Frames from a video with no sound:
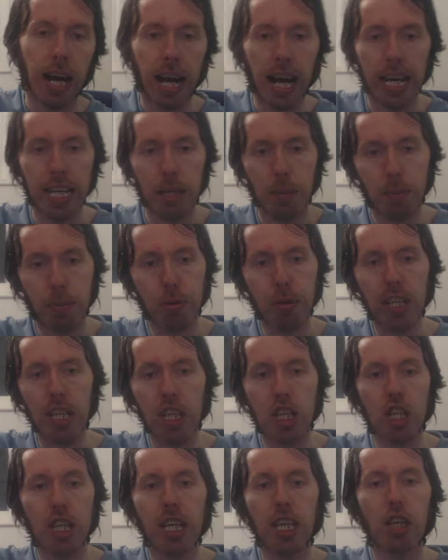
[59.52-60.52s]
"I
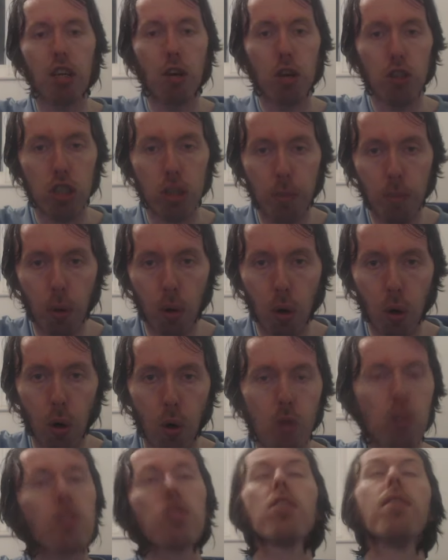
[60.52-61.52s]
appreciate your
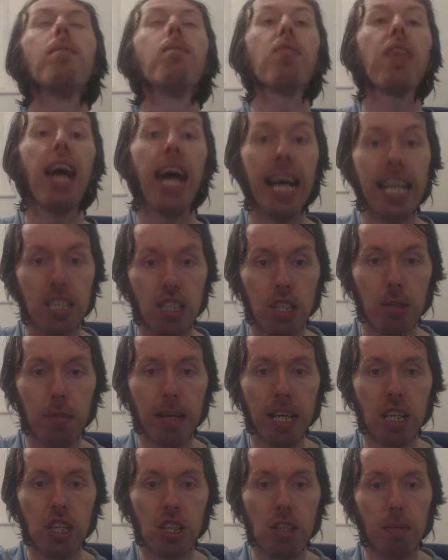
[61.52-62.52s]
support,
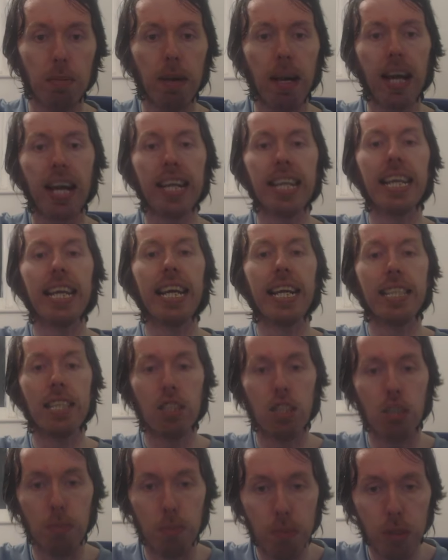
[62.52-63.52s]
exclamation mark, it
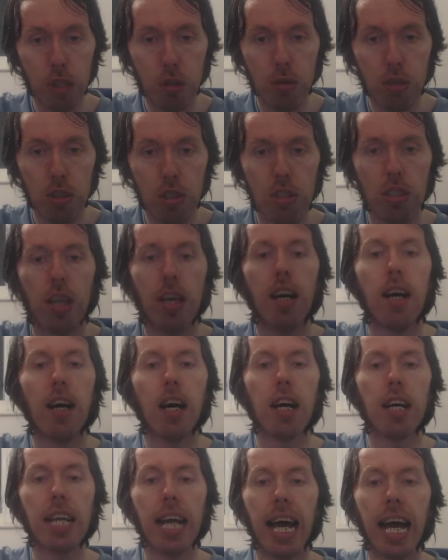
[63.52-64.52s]
is abuse
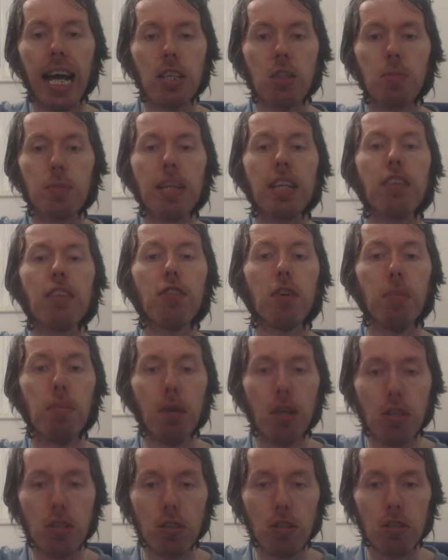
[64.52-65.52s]
and has for
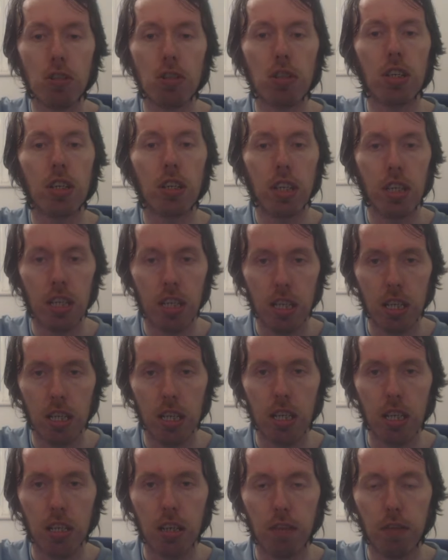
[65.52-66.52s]
months.
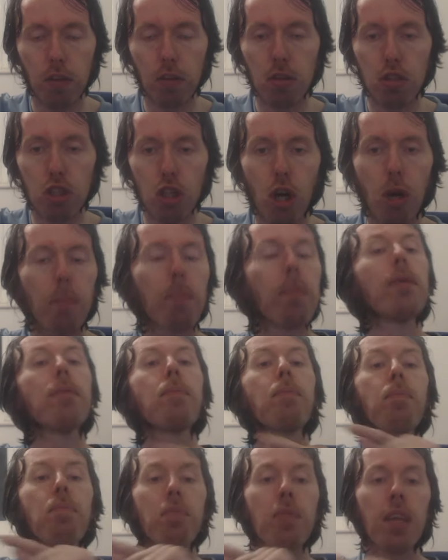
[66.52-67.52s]
Full stop,
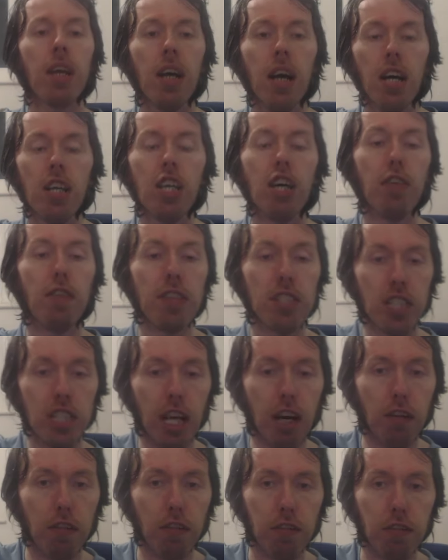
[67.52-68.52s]
enough is
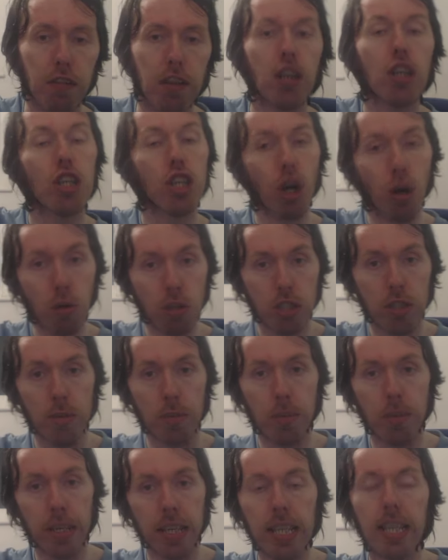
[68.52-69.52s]
enough."
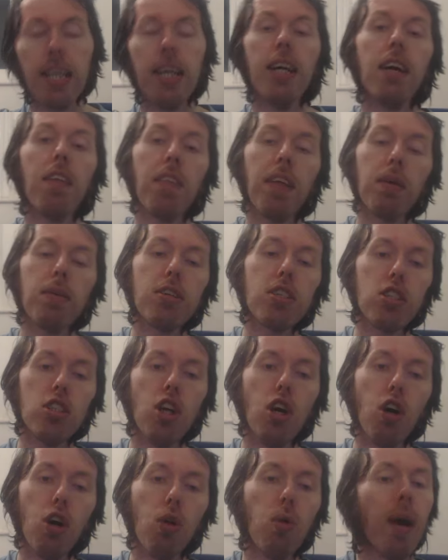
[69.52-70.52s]
Notably, there is
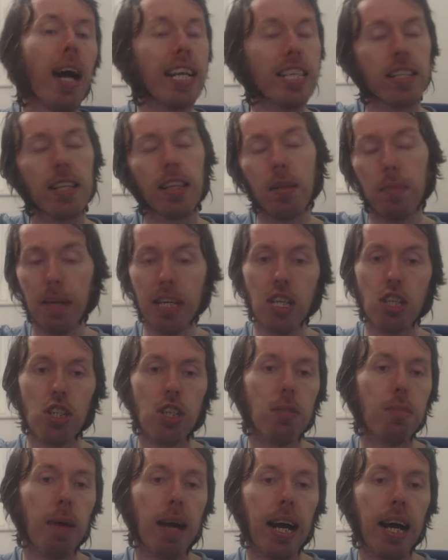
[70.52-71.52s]
no
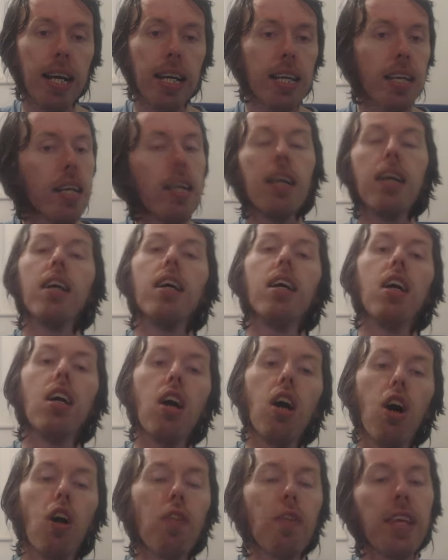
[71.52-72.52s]
exclamation mark
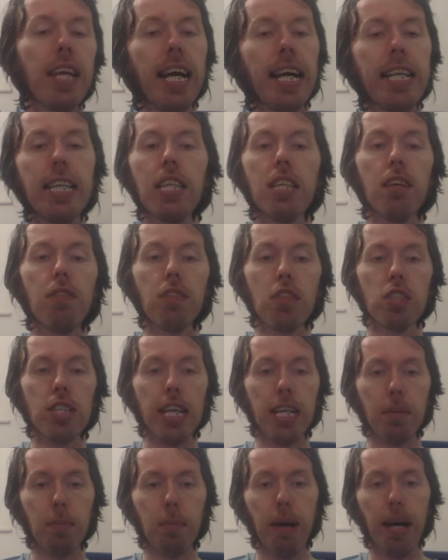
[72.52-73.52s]
on the end of the
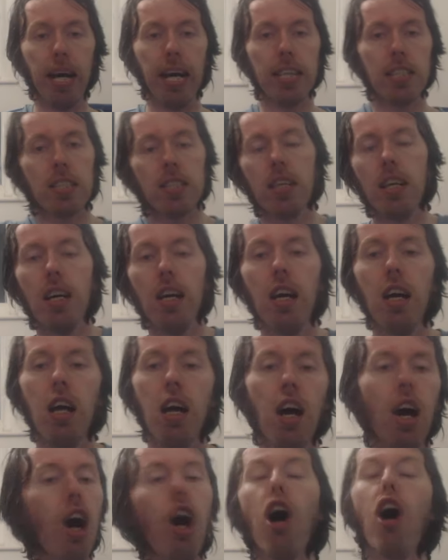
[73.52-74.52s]
second part
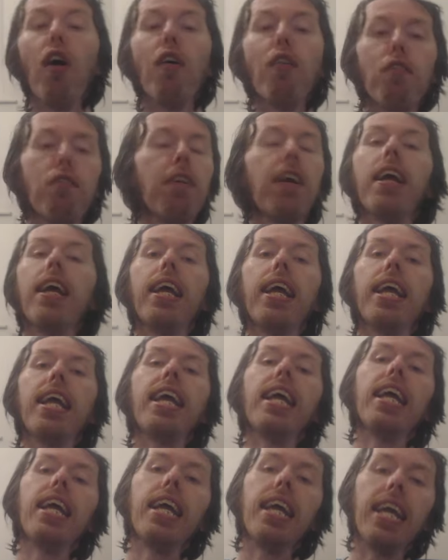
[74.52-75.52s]
of
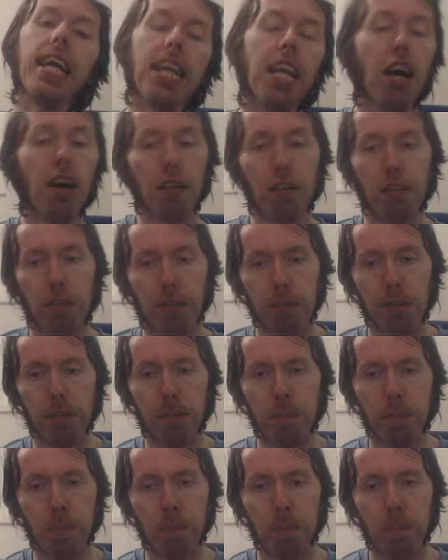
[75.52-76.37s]
enough.